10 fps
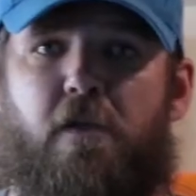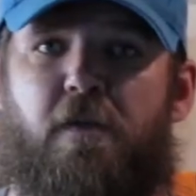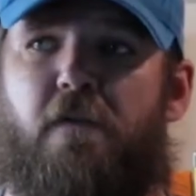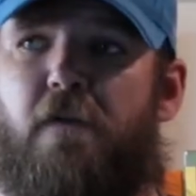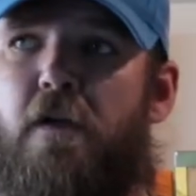going to
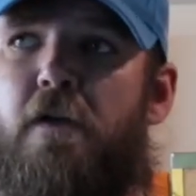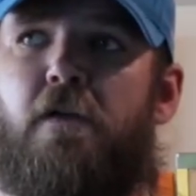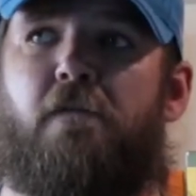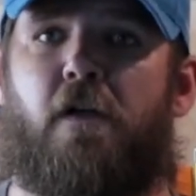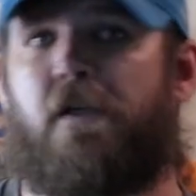be a
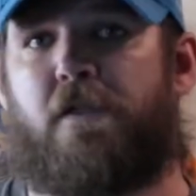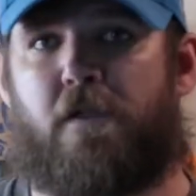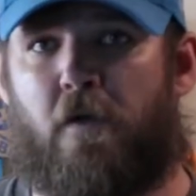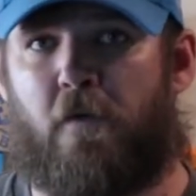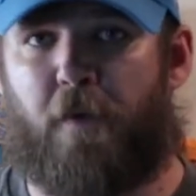very, very
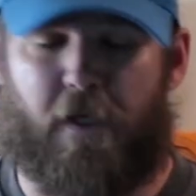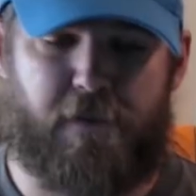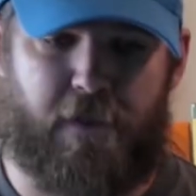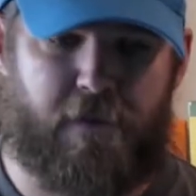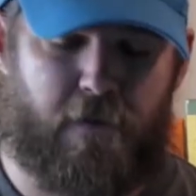slow
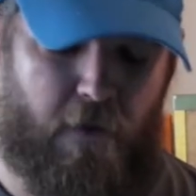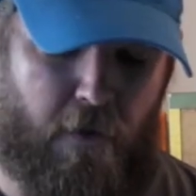process.